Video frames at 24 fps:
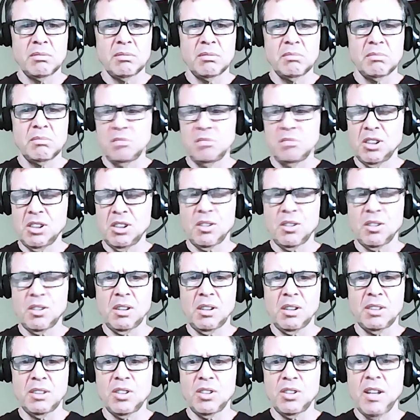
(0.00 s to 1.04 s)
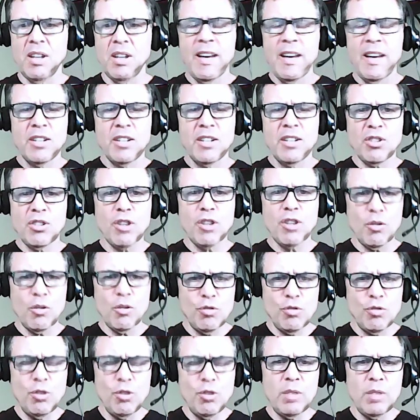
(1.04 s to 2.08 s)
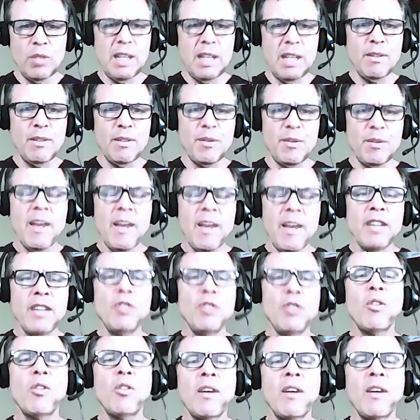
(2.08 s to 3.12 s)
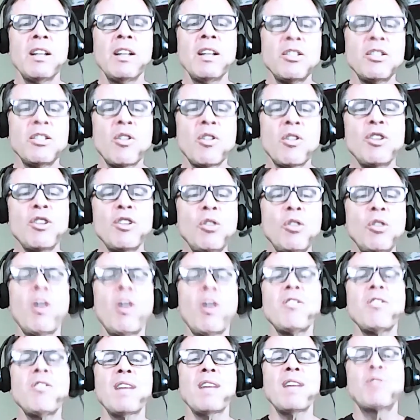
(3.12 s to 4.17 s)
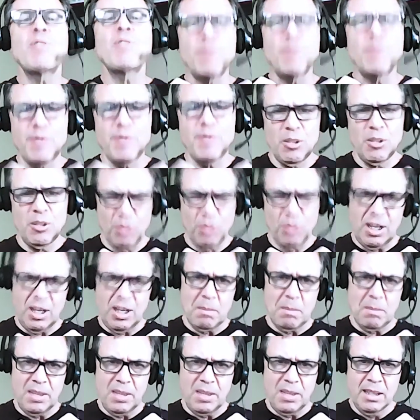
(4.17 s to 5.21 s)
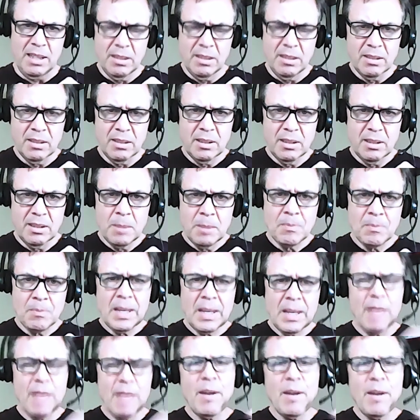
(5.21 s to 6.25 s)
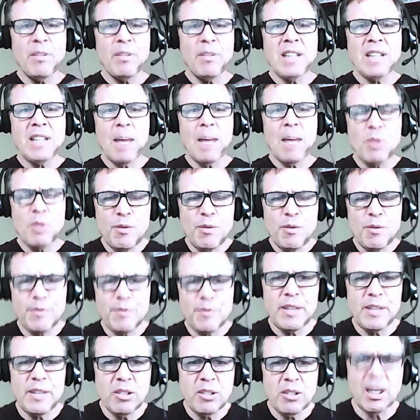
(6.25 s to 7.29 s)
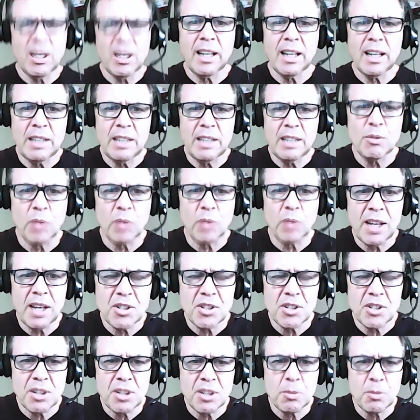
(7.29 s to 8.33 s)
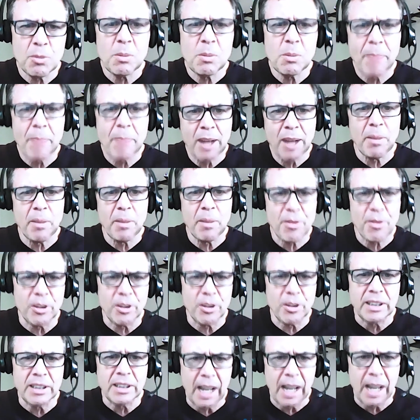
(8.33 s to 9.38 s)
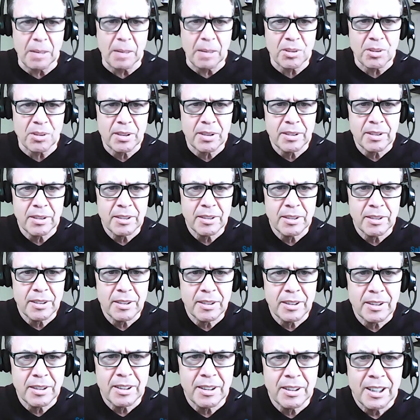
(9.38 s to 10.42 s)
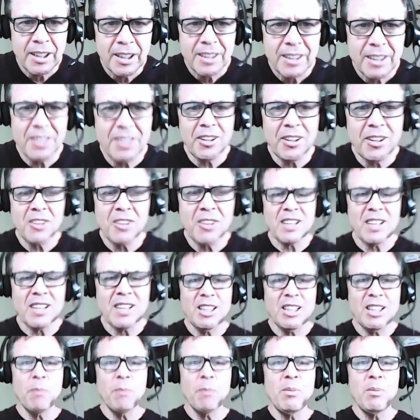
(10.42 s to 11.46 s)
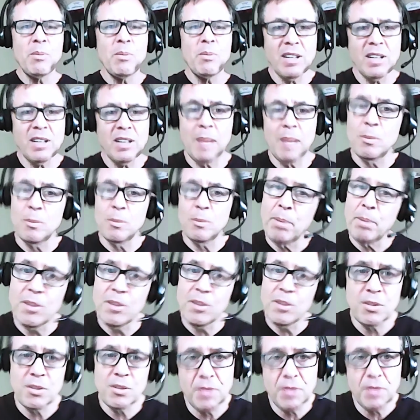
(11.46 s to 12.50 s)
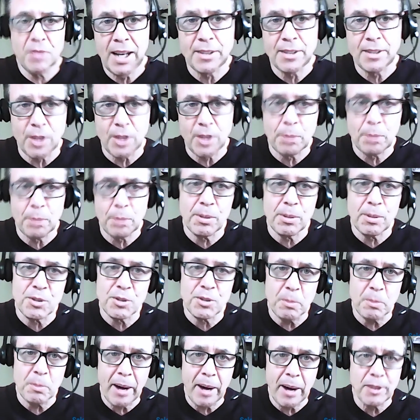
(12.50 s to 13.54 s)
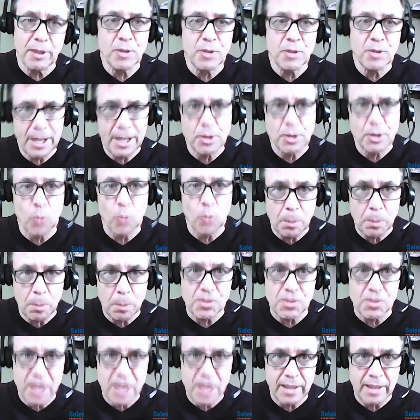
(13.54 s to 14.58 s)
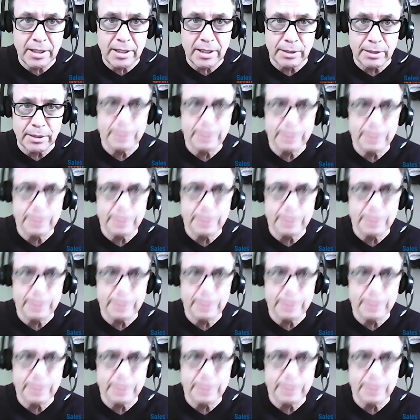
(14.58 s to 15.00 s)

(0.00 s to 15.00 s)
Just start it. Just just go do it. Even if you, you don't, John, you don't always have to feel something if every time you feel like leaving a relationship, you're gonna be married about 30 times. You know, because I tell people all the time, the person you date is not the person you marry. You date their representative.